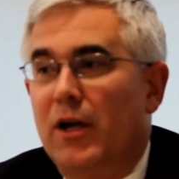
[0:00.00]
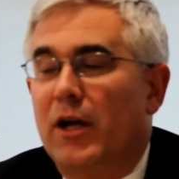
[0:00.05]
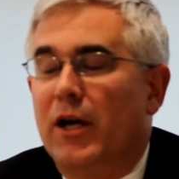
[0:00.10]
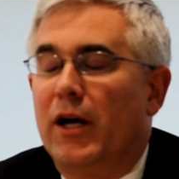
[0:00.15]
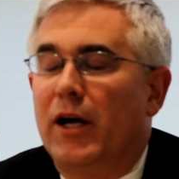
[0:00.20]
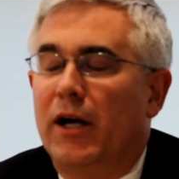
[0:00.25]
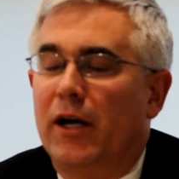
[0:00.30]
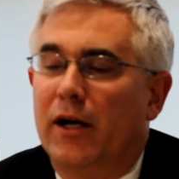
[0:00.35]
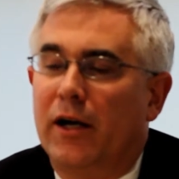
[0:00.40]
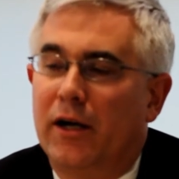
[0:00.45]

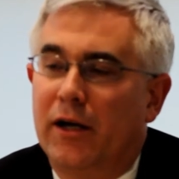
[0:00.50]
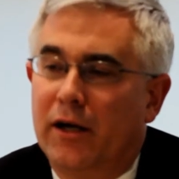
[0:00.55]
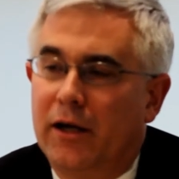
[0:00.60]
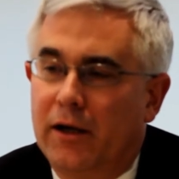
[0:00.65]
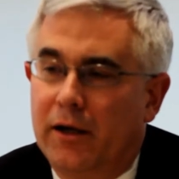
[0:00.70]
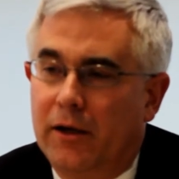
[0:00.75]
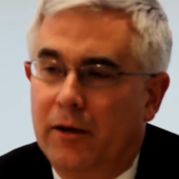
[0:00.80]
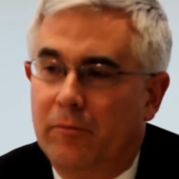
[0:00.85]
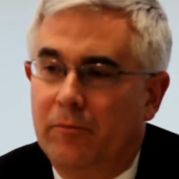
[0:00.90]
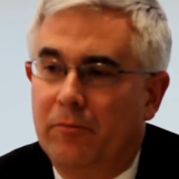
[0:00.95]

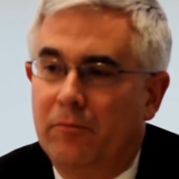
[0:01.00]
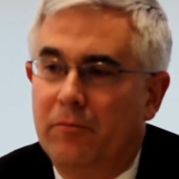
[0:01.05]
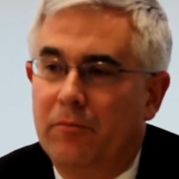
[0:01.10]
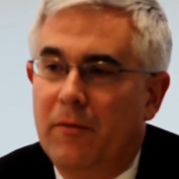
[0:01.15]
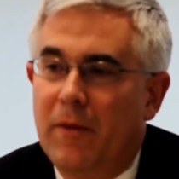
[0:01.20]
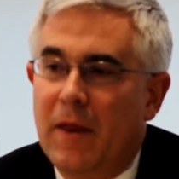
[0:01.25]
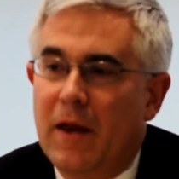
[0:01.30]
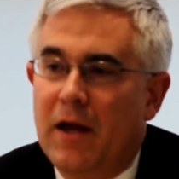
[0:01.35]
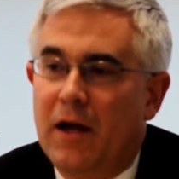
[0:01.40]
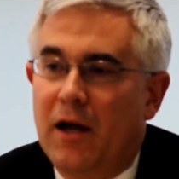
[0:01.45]

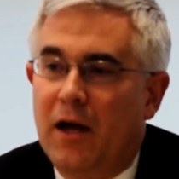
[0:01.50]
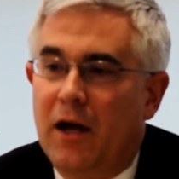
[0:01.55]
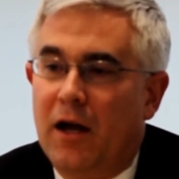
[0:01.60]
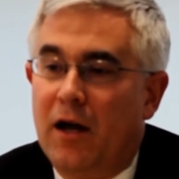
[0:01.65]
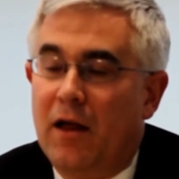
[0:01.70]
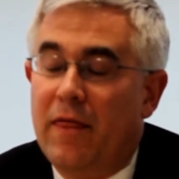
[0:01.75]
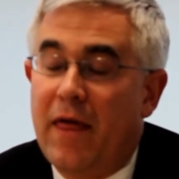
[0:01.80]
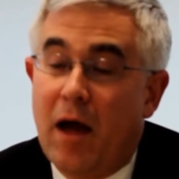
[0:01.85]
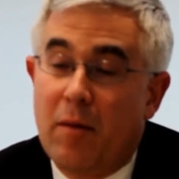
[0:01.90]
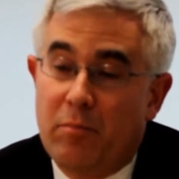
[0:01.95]

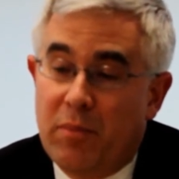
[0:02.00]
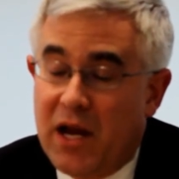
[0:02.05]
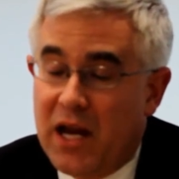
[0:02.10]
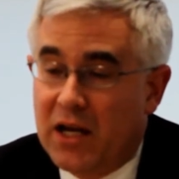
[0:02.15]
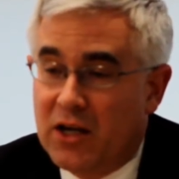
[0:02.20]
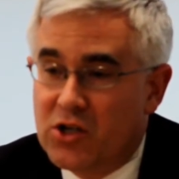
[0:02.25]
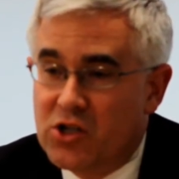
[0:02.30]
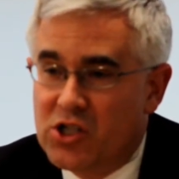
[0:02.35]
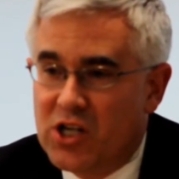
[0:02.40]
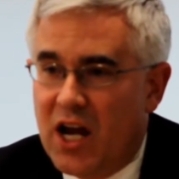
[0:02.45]
That
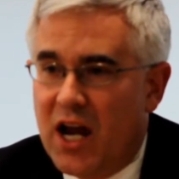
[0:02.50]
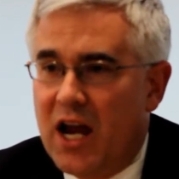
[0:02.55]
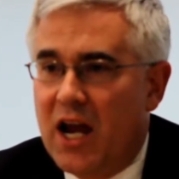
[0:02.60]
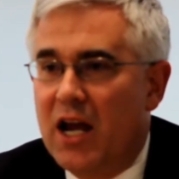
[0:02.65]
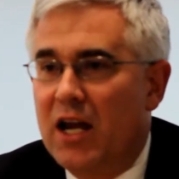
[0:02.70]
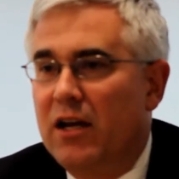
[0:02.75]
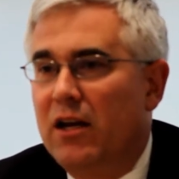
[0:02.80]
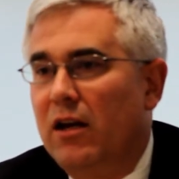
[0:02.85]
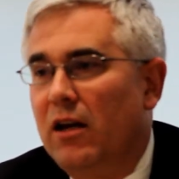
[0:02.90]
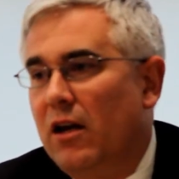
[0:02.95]
being
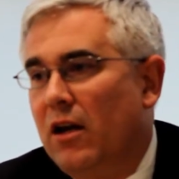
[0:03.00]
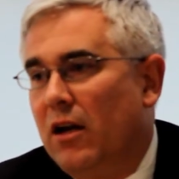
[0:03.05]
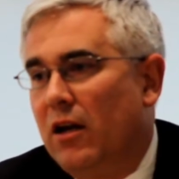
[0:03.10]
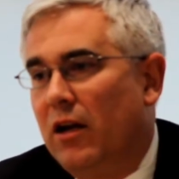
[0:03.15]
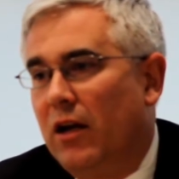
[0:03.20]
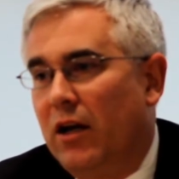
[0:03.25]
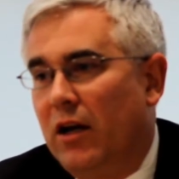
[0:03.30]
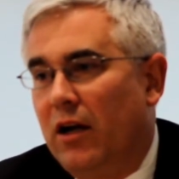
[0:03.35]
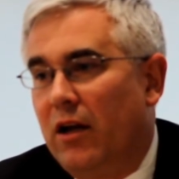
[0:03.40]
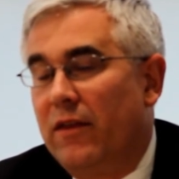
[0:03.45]
said,
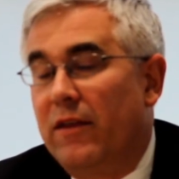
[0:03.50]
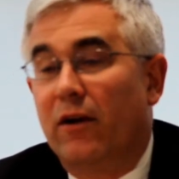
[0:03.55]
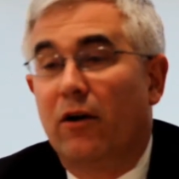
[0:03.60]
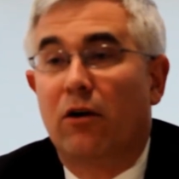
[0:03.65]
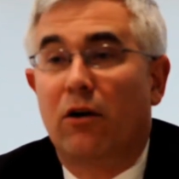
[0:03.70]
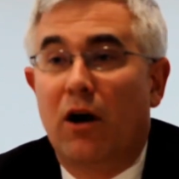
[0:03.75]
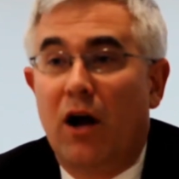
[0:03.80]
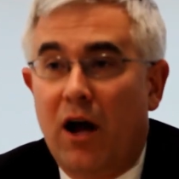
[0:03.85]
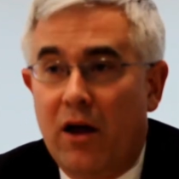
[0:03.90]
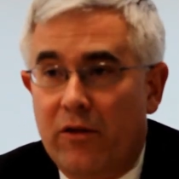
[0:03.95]
there
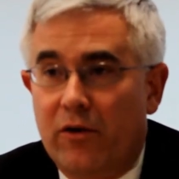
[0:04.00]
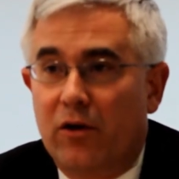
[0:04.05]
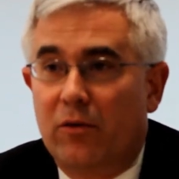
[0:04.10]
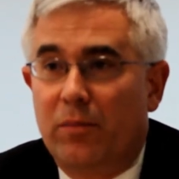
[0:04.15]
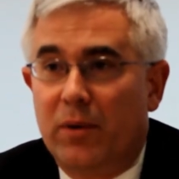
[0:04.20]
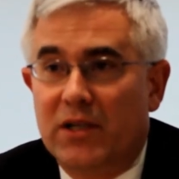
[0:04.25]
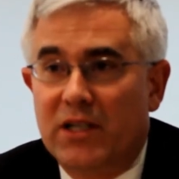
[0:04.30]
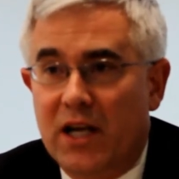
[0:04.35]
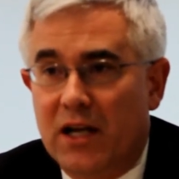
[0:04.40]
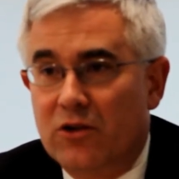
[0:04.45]
are other
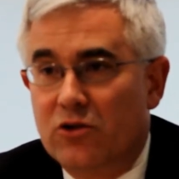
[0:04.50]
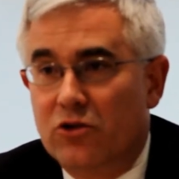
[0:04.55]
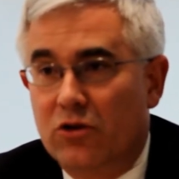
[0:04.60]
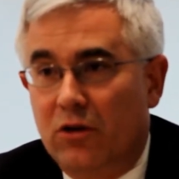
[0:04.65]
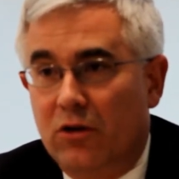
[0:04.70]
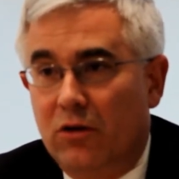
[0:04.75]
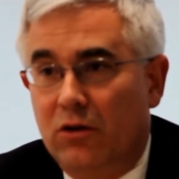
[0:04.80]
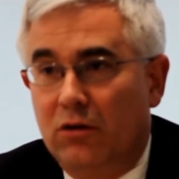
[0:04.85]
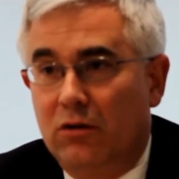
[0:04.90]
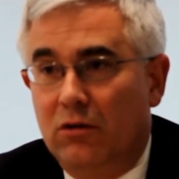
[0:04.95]

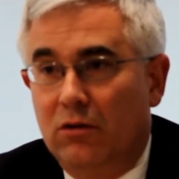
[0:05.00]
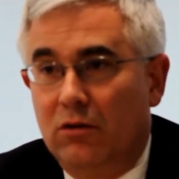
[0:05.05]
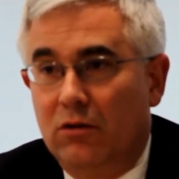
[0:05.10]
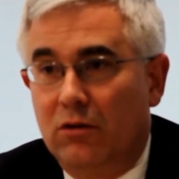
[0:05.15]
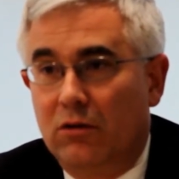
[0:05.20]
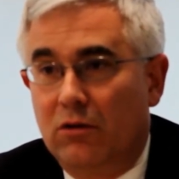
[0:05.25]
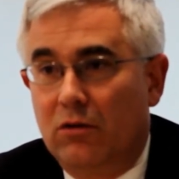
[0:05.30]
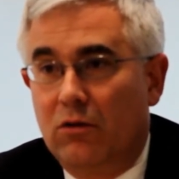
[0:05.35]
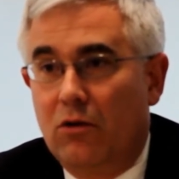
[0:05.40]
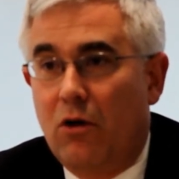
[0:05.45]
potential
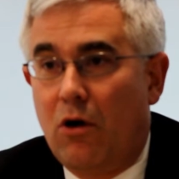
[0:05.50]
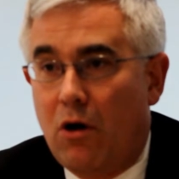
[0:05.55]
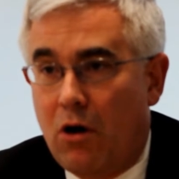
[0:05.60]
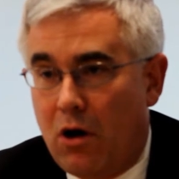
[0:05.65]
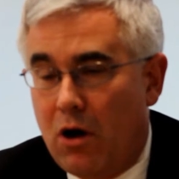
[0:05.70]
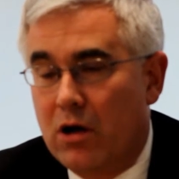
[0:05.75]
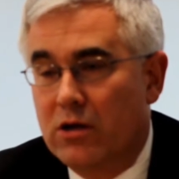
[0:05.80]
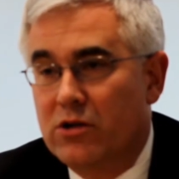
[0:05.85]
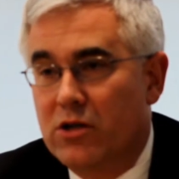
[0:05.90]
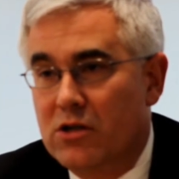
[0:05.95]

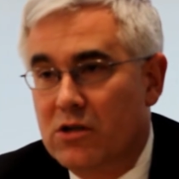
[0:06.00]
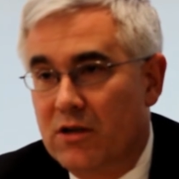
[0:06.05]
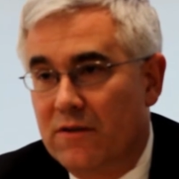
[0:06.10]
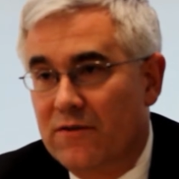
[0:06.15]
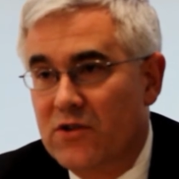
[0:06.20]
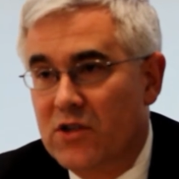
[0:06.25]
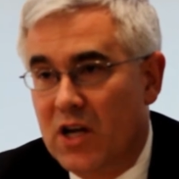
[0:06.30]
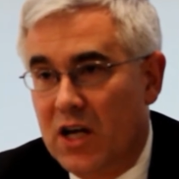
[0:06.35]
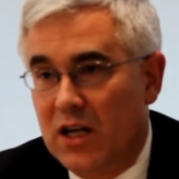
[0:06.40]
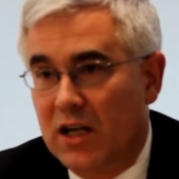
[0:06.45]
causes of
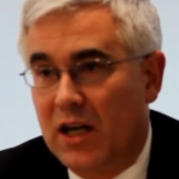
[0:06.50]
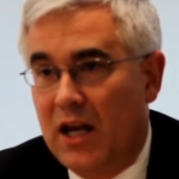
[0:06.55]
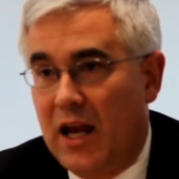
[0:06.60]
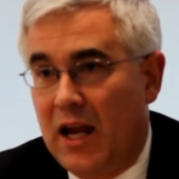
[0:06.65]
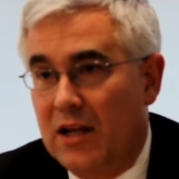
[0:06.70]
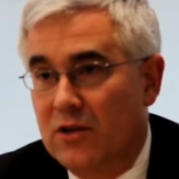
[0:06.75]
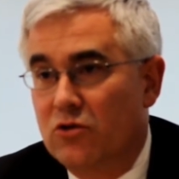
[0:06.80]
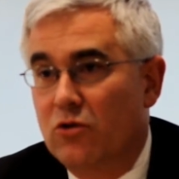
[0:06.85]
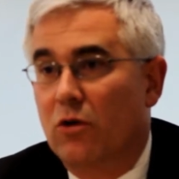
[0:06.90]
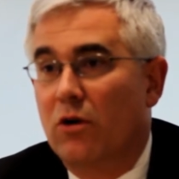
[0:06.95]
skin
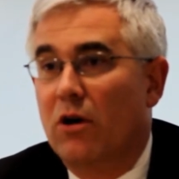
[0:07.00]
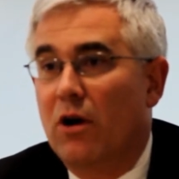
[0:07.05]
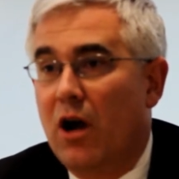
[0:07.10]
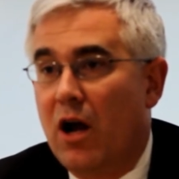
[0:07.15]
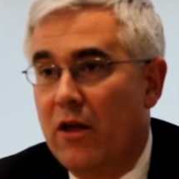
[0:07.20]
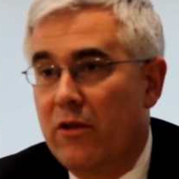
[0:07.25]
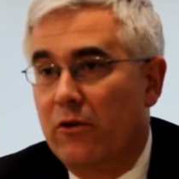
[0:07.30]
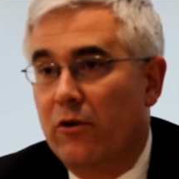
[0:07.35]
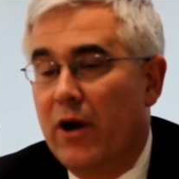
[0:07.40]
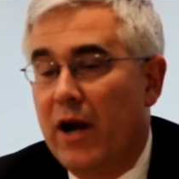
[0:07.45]
cancer or
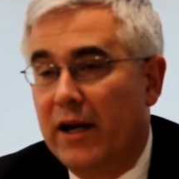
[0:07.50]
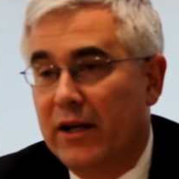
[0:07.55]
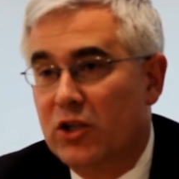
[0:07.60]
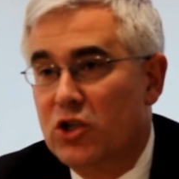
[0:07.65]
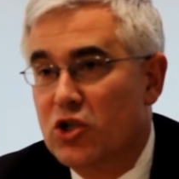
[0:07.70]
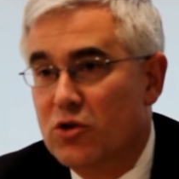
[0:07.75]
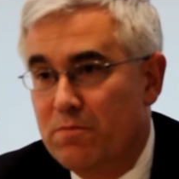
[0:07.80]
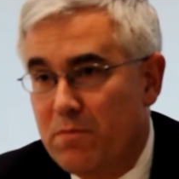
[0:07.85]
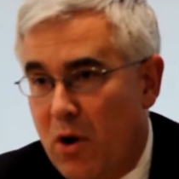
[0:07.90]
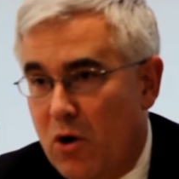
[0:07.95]
other
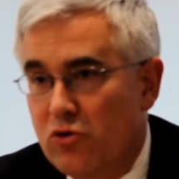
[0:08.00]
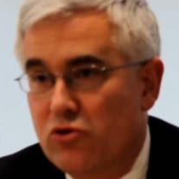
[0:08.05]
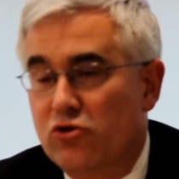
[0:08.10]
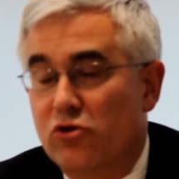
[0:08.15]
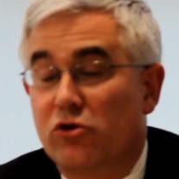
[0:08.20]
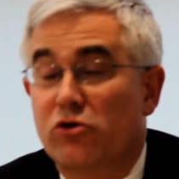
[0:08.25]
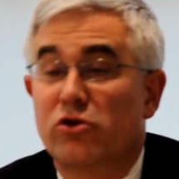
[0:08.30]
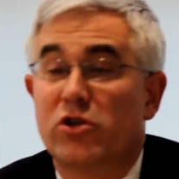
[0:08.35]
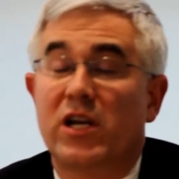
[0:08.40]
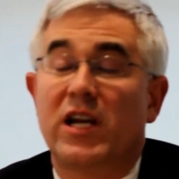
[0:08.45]

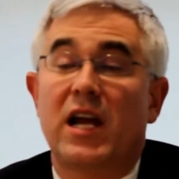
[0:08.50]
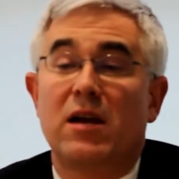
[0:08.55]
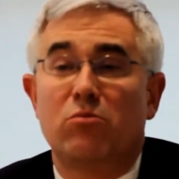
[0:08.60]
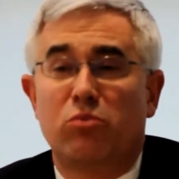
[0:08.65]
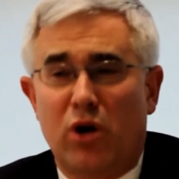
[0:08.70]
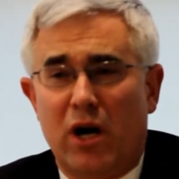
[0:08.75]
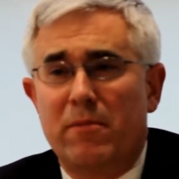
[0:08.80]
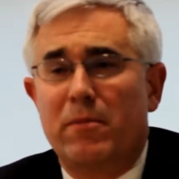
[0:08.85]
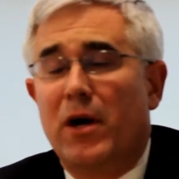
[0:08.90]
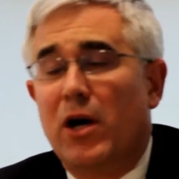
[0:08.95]
exposures, again,
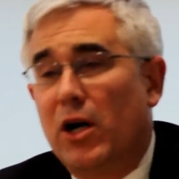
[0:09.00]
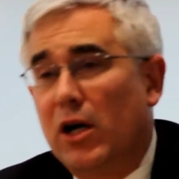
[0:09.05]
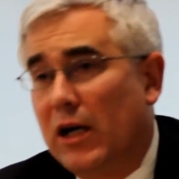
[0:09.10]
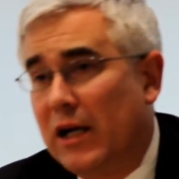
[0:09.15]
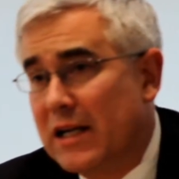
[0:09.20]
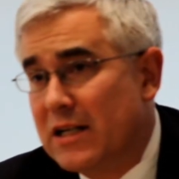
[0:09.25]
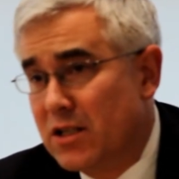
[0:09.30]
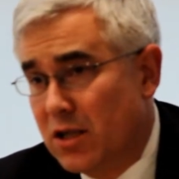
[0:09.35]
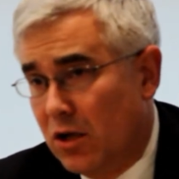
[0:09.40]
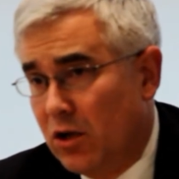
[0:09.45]

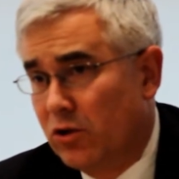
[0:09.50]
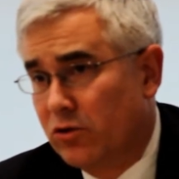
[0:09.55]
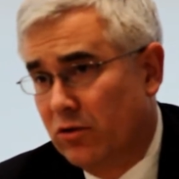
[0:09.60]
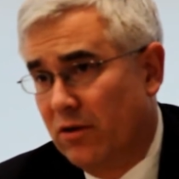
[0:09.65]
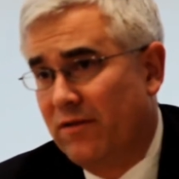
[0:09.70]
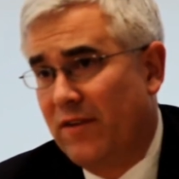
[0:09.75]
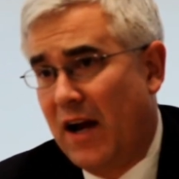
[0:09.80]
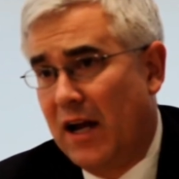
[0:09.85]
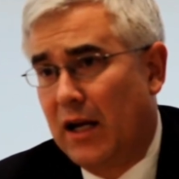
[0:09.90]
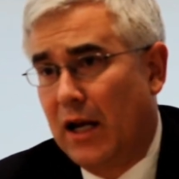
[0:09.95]
primarily to
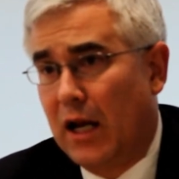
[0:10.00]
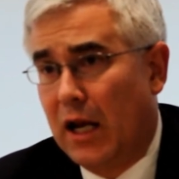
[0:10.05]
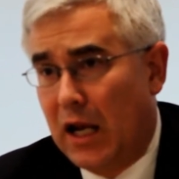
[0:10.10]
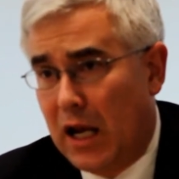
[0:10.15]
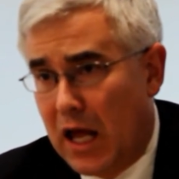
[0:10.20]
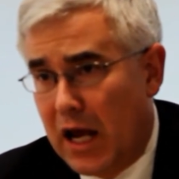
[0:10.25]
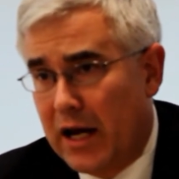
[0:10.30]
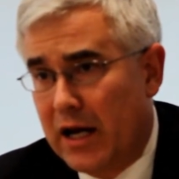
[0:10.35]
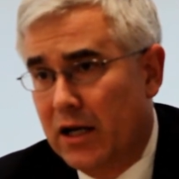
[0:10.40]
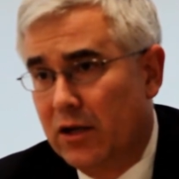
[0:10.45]
ultraviolet
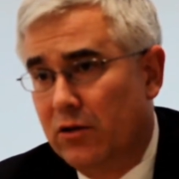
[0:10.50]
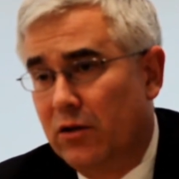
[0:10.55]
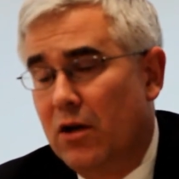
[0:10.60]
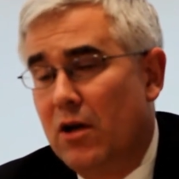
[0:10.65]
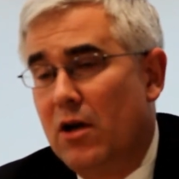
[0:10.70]
light,